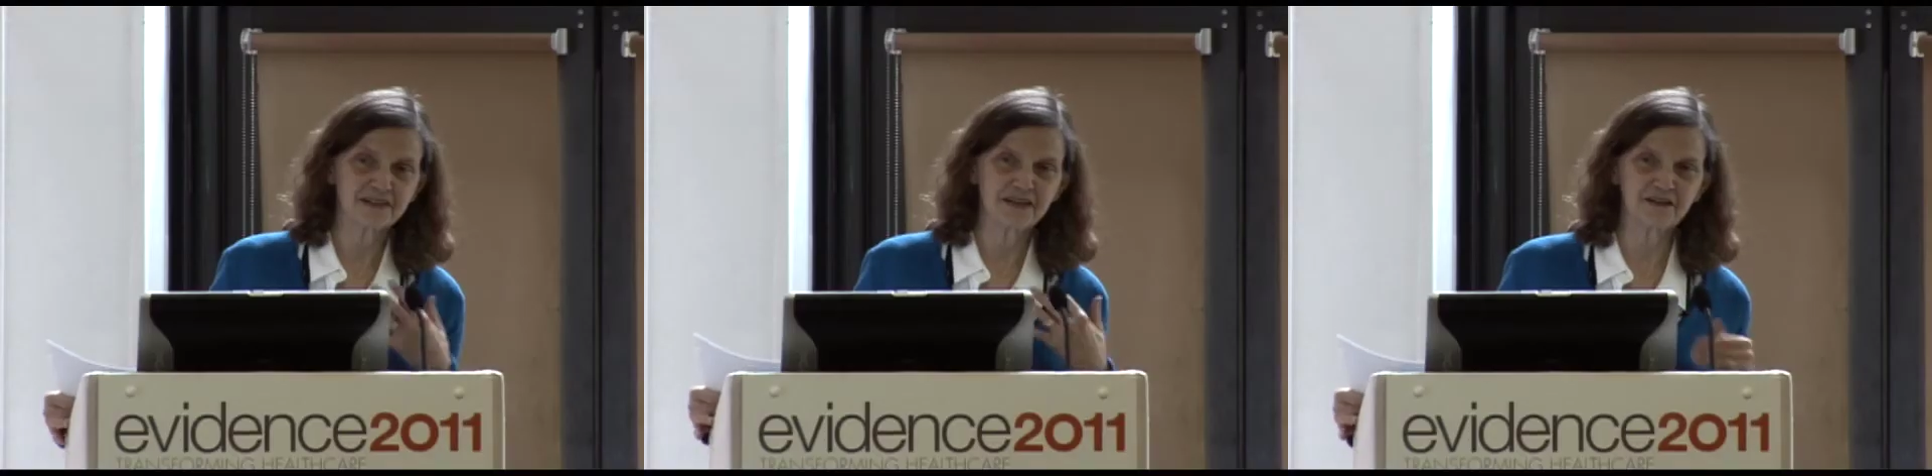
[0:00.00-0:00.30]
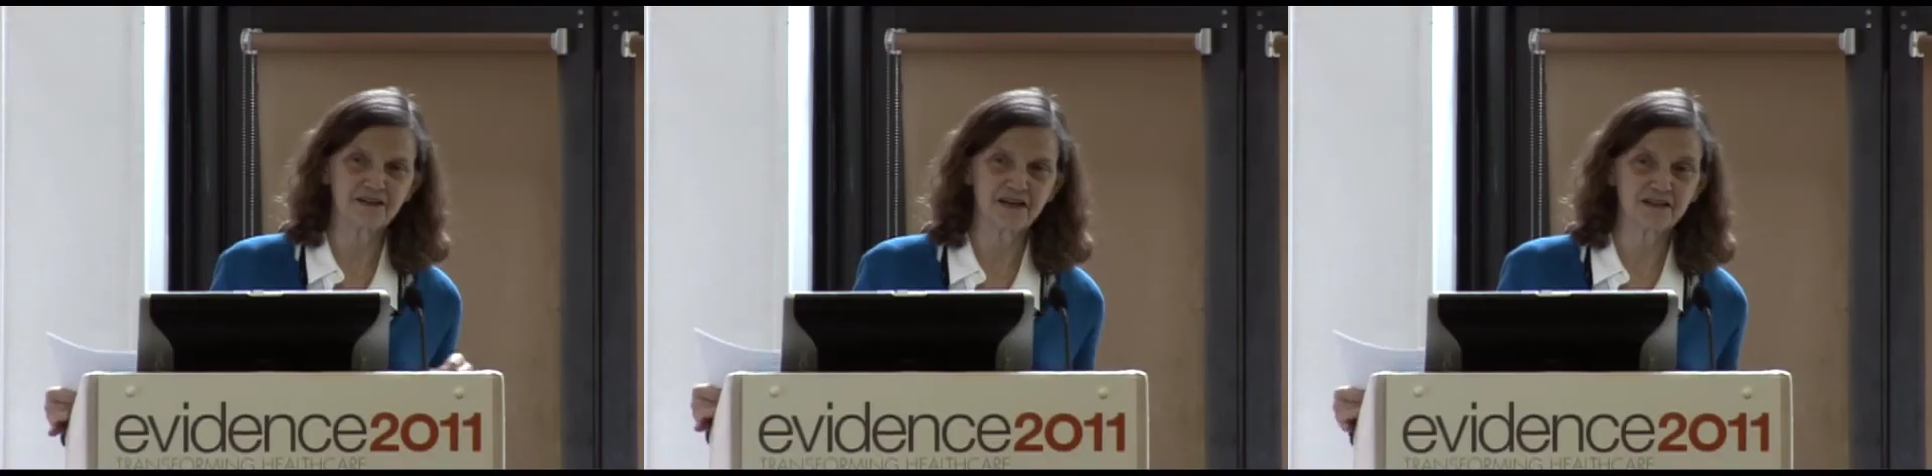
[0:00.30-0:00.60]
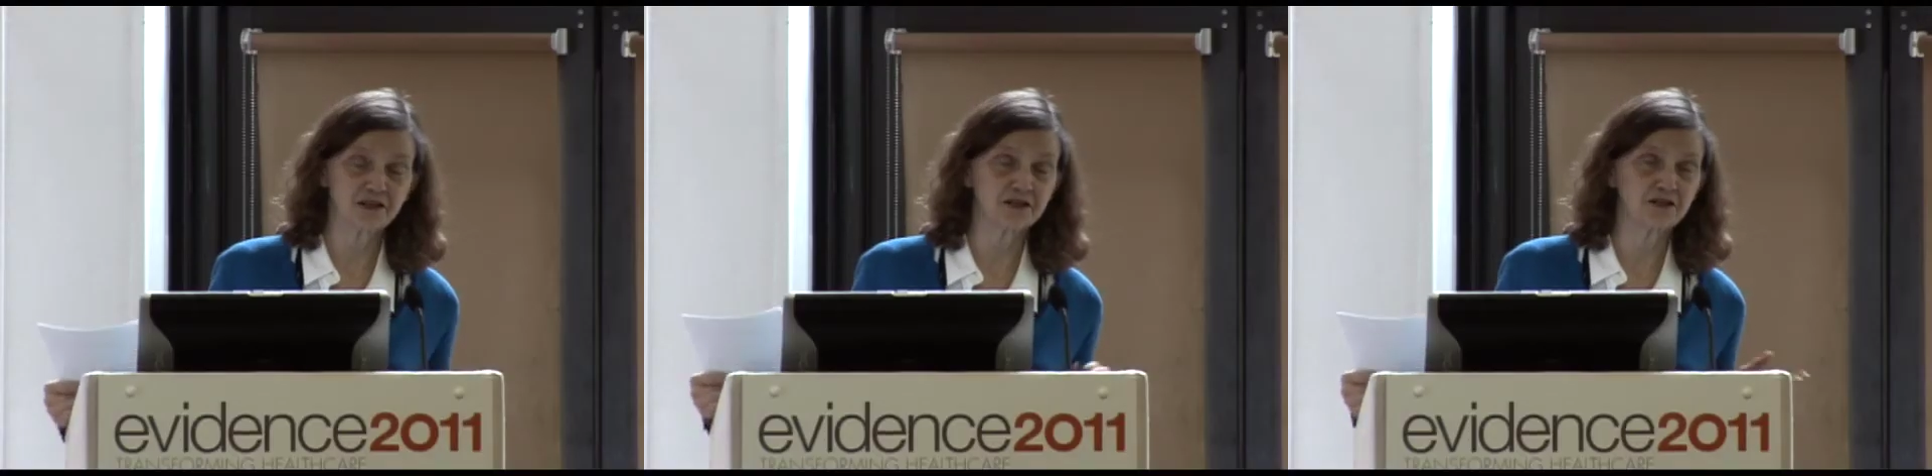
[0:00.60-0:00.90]
to hear that
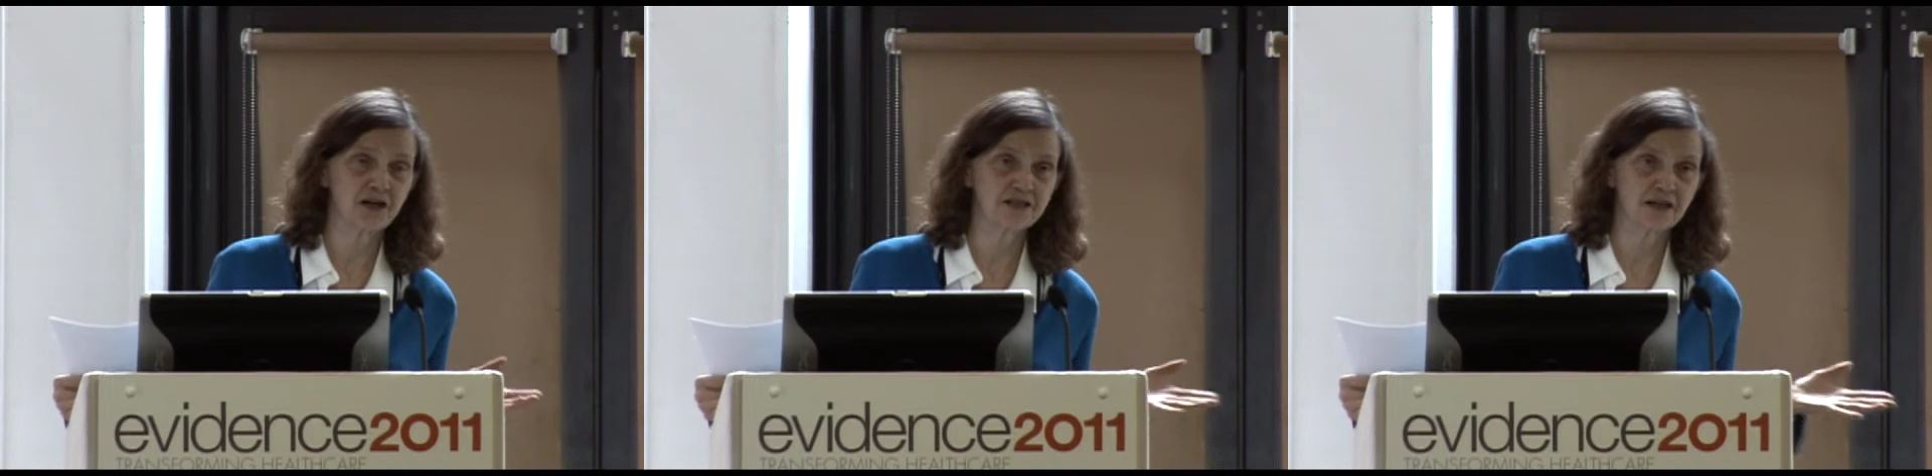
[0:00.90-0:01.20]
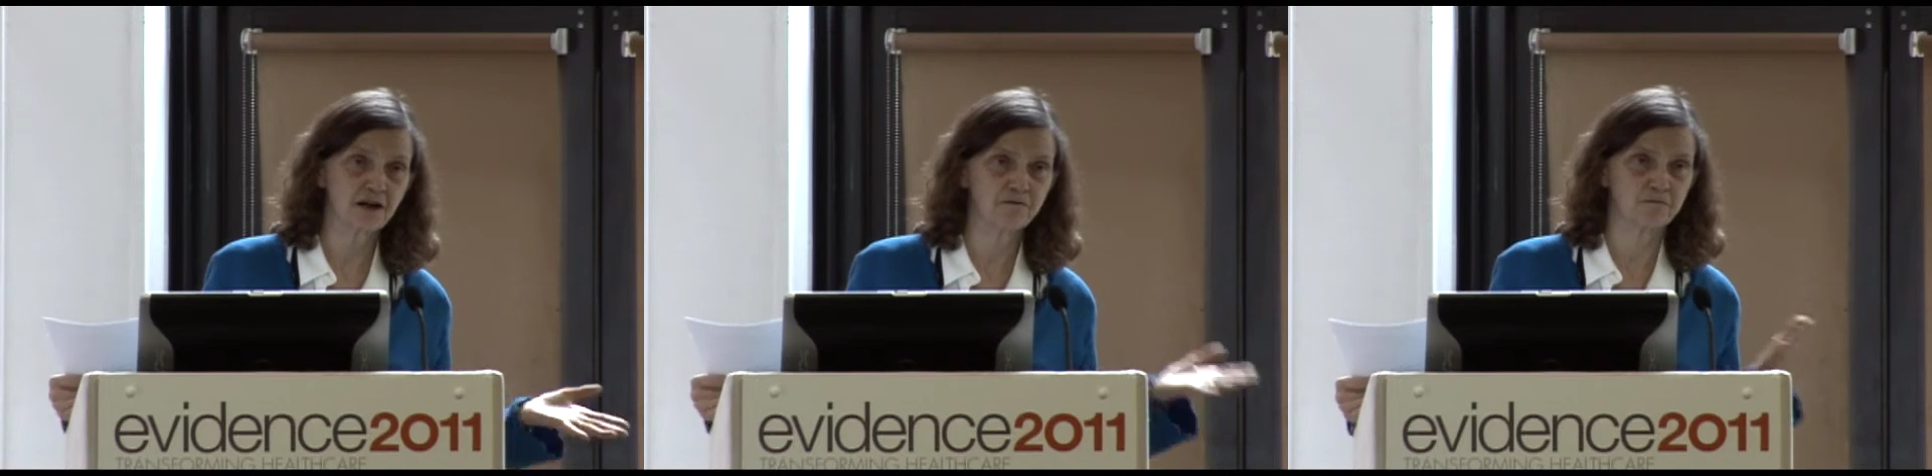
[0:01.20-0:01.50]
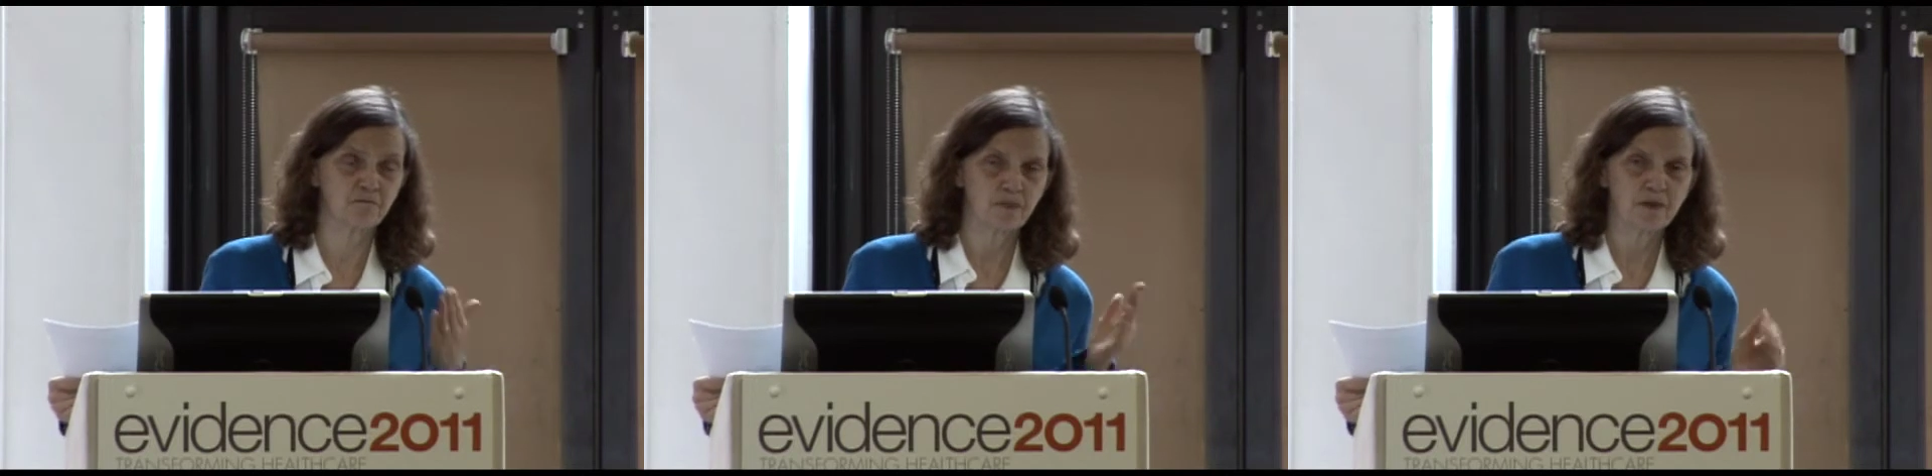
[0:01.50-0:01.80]
NICE, because NICE have
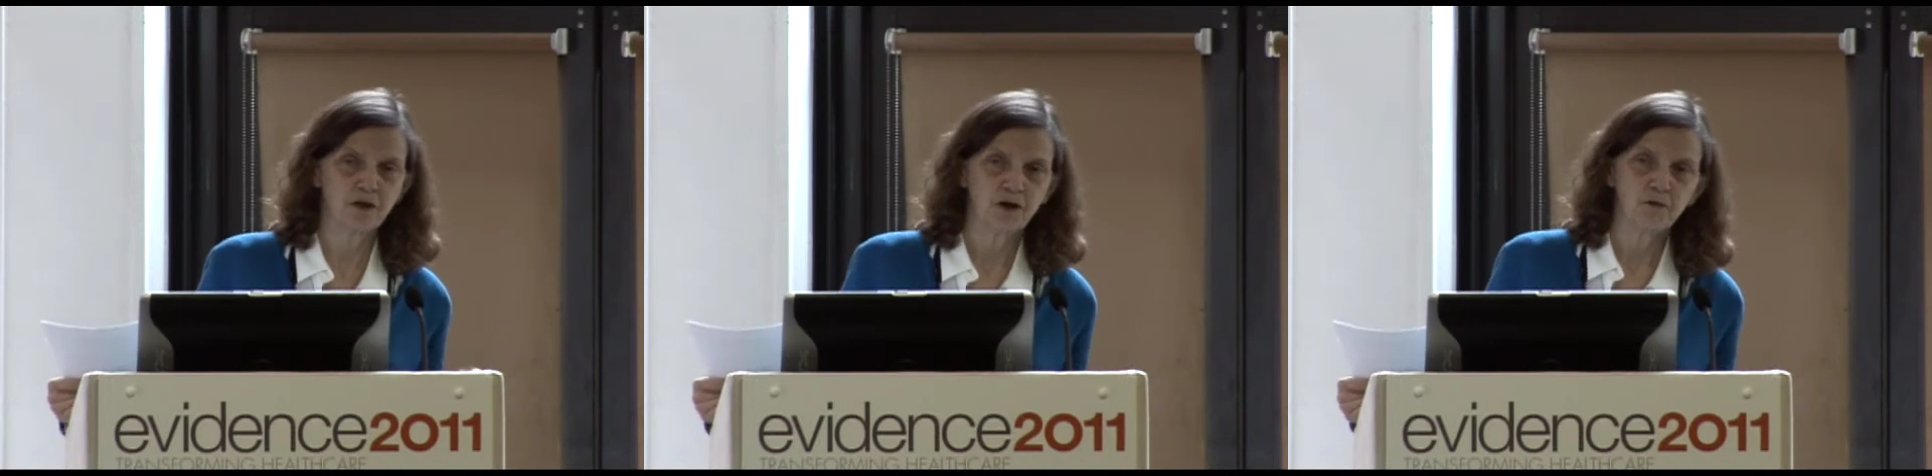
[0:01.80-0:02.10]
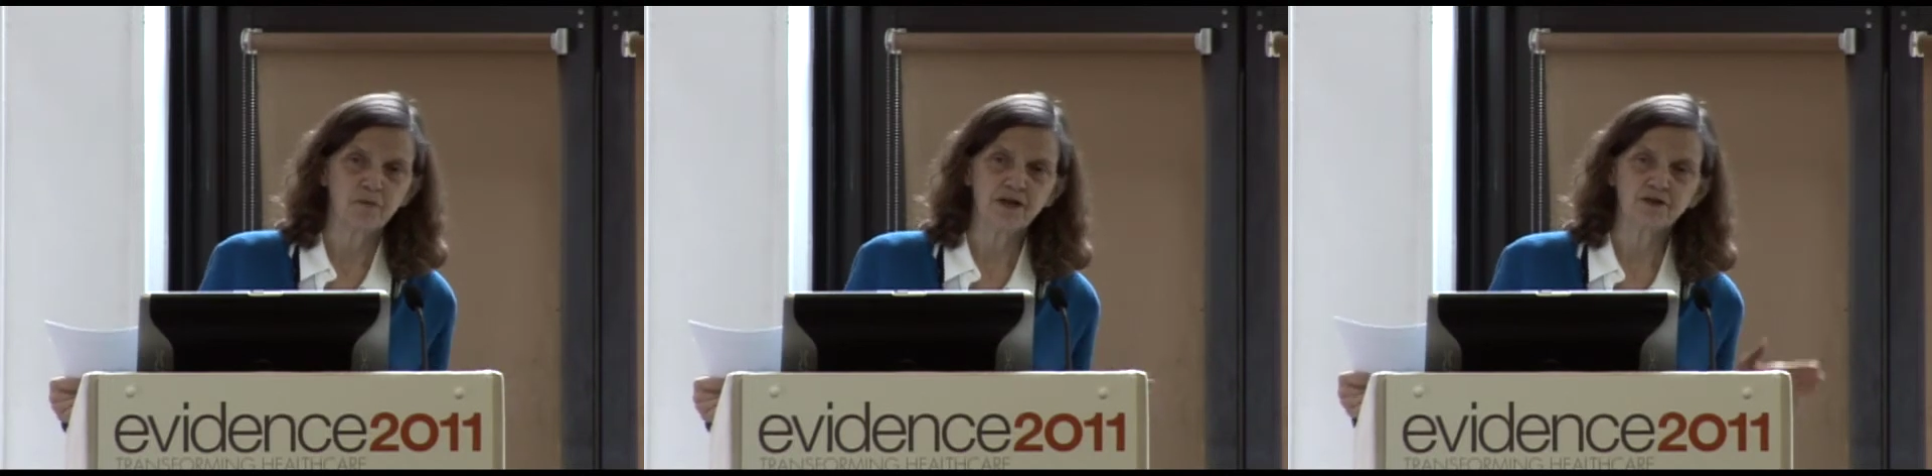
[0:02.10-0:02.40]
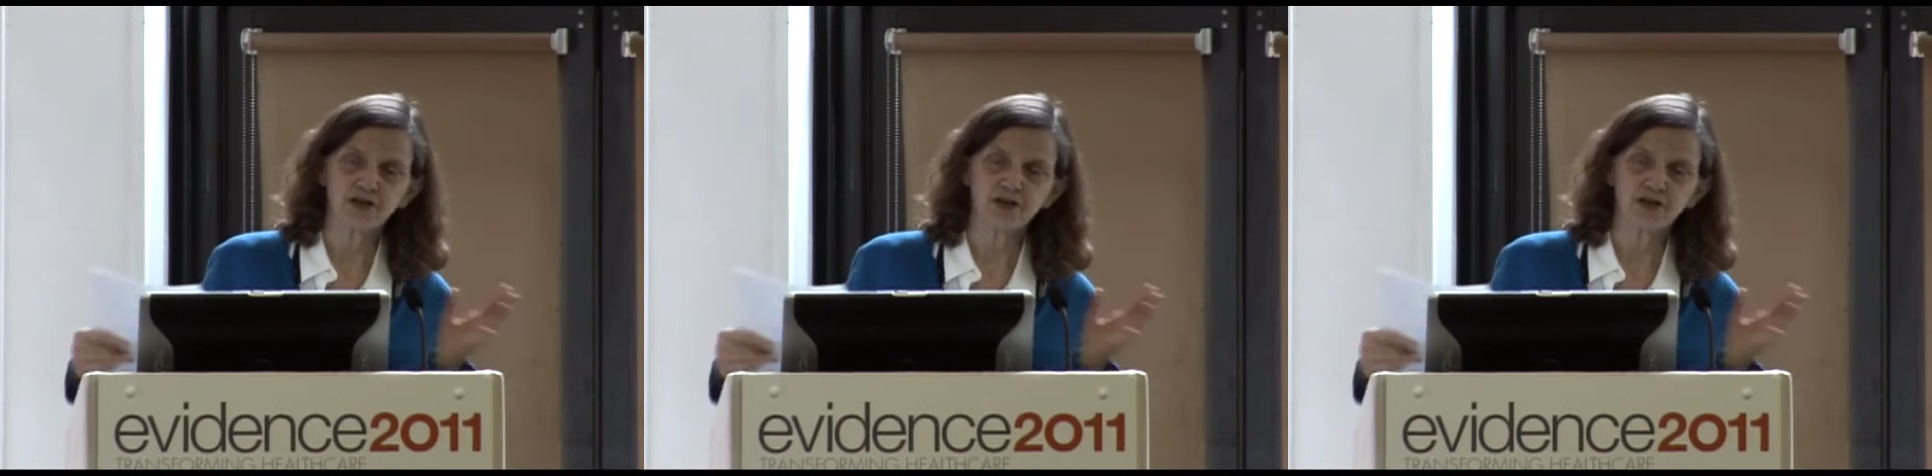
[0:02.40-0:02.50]
been